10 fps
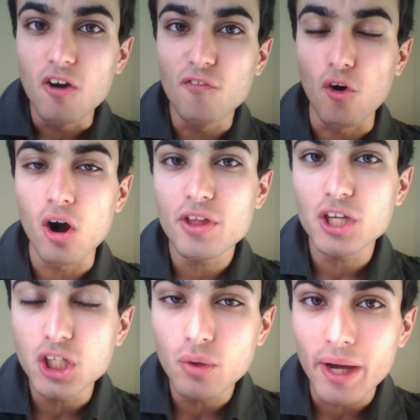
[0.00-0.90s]
for the
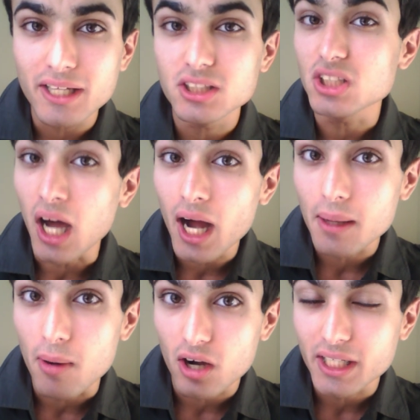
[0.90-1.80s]
US stock
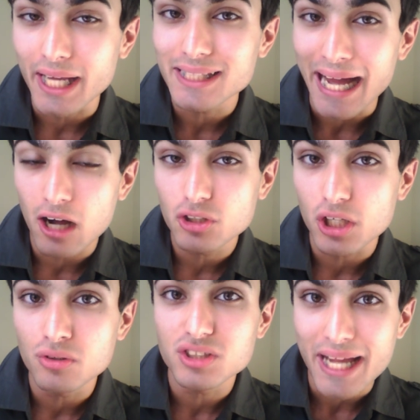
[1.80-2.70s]
market, Dow
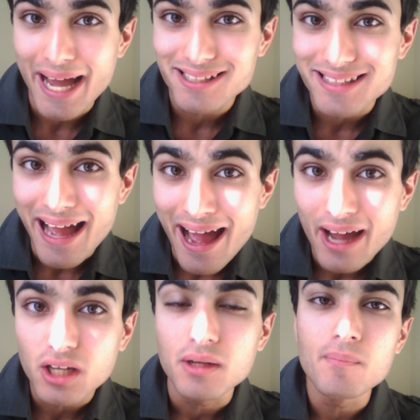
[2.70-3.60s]
Jones,
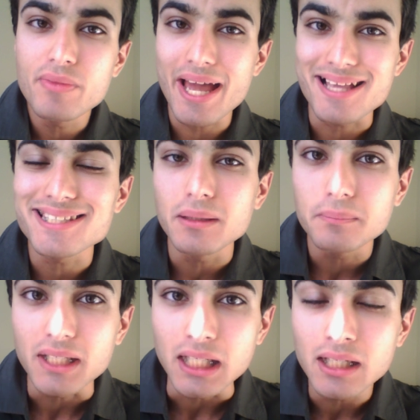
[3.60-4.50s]
NASDAQ,
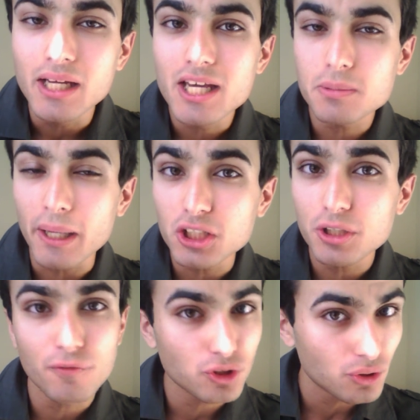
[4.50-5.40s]
S&P,
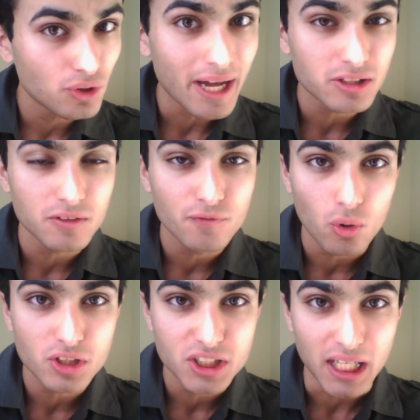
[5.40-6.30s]
especially for
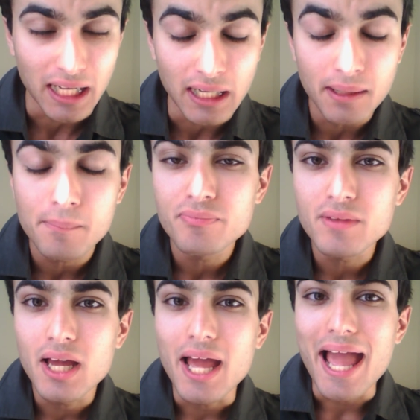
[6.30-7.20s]
2014,
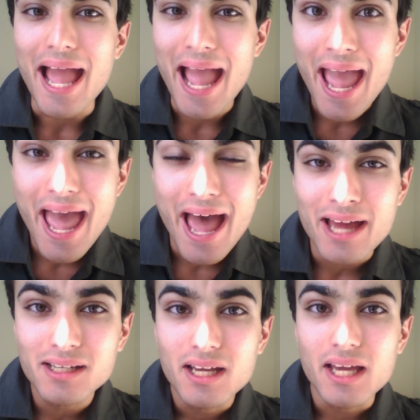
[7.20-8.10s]

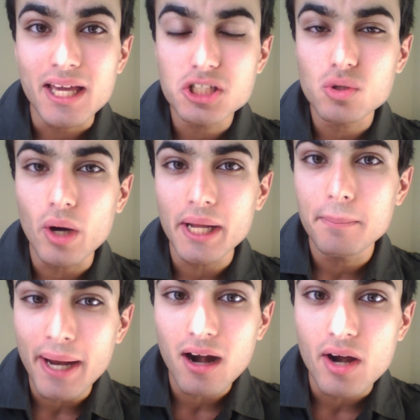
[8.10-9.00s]
and is quite
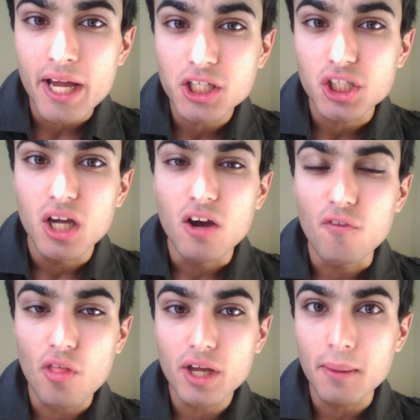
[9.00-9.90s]
bearish
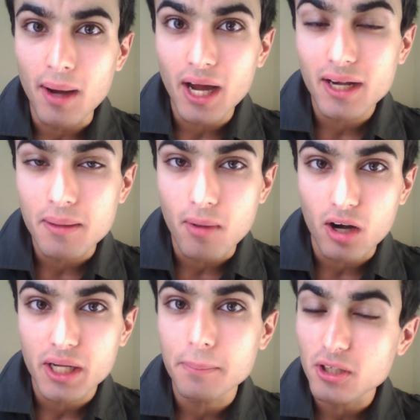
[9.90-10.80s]
for the commodity
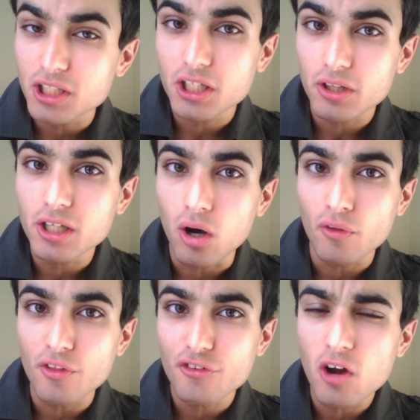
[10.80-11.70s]
market, particularly gold
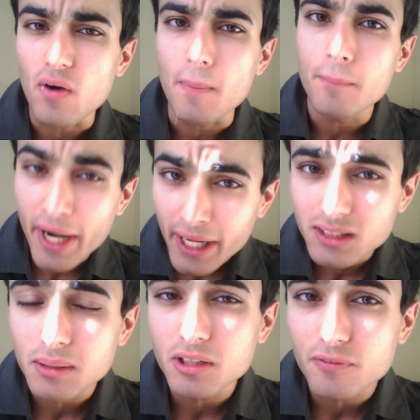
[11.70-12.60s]
and silver. Bring
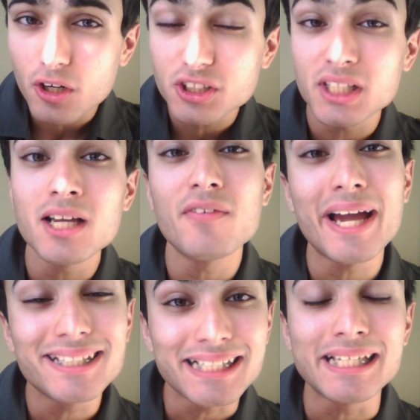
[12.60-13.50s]
some diversity of
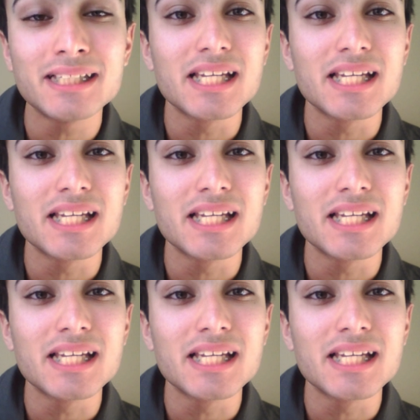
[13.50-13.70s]
ideas